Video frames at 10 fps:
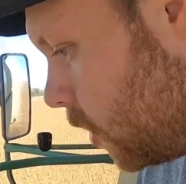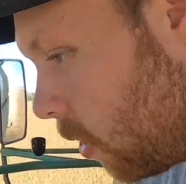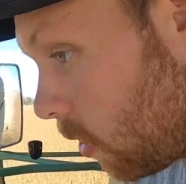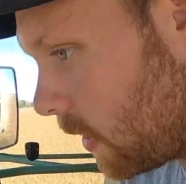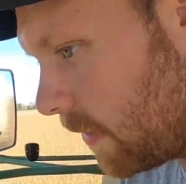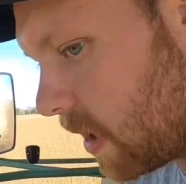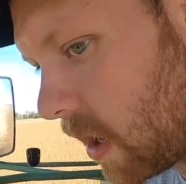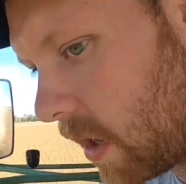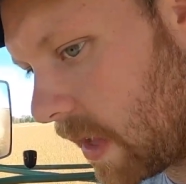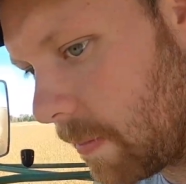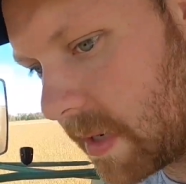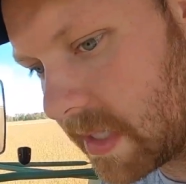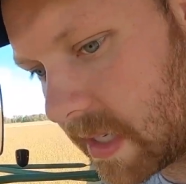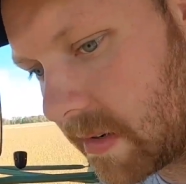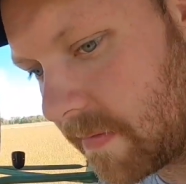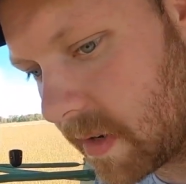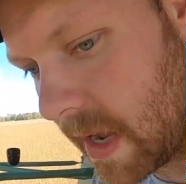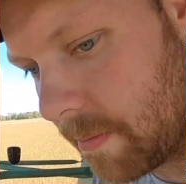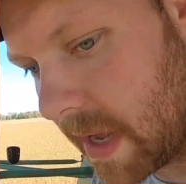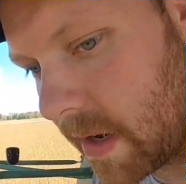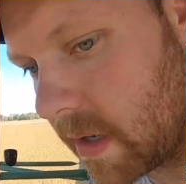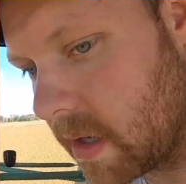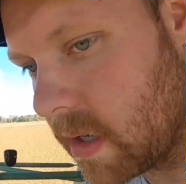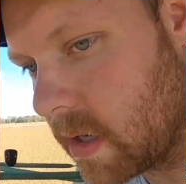or even all that busy for that matter.